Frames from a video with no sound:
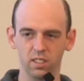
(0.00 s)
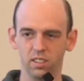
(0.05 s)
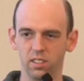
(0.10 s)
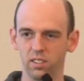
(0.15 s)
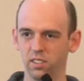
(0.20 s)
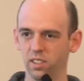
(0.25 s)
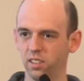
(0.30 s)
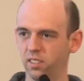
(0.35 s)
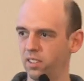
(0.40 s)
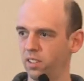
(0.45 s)
Is
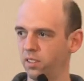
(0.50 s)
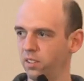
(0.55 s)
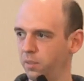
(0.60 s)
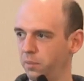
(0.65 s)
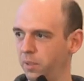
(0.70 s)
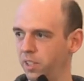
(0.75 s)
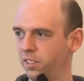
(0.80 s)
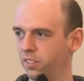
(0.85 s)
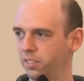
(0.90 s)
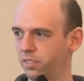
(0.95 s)
that sounding
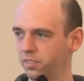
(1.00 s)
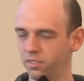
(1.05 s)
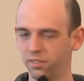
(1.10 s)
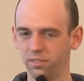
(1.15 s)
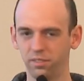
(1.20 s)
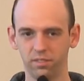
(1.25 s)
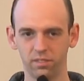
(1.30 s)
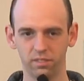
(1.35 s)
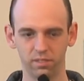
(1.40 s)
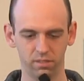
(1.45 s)
better?
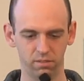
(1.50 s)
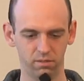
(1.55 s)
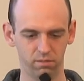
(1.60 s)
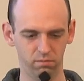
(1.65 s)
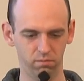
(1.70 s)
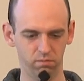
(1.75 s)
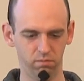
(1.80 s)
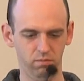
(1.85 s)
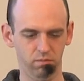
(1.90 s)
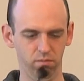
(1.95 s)

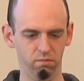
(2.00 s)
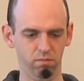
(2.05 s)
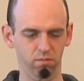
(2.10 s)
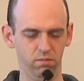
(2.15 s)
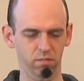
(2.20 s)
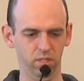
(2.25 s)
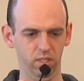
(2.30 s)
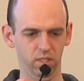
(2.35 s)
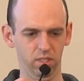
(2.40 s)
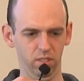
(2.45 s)

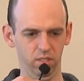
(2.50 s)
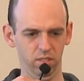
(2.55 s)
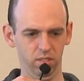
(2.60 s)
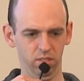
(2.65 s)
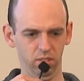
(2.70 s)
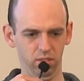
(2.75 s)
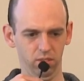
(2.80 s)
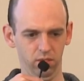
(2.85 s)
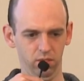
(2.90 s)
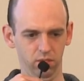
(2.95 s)
Yep.
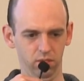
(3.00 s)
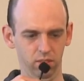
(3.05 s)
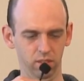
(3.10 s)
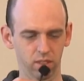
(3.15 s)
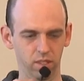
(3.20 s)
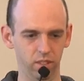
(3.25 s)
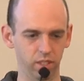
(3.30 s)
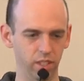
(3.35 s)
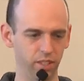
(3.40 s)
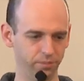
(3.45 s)

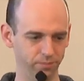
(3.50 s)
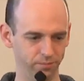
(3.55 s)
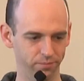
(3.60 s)
Okay.